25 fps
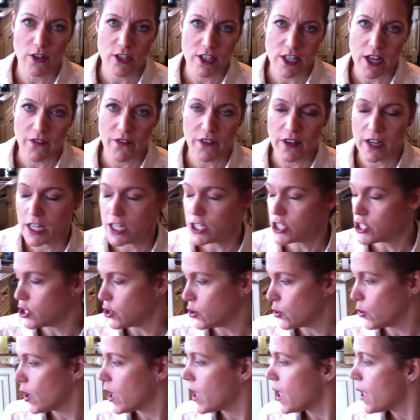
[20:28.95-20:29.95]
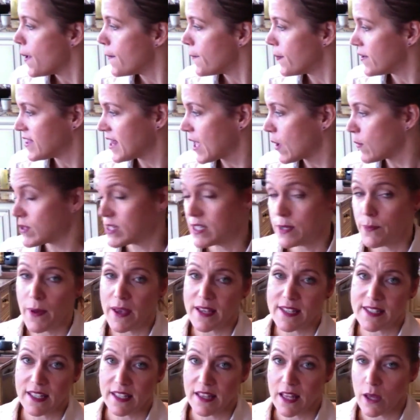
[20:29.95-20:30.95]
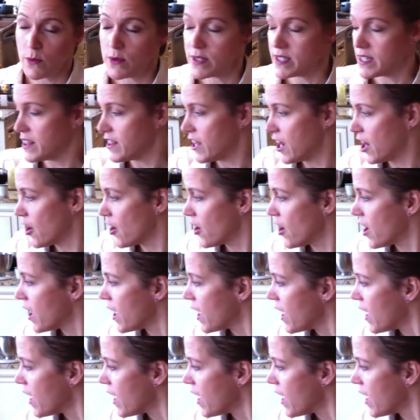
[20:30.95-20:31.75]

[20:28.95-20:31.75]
stuff in it too, but that was the best thing that was in there.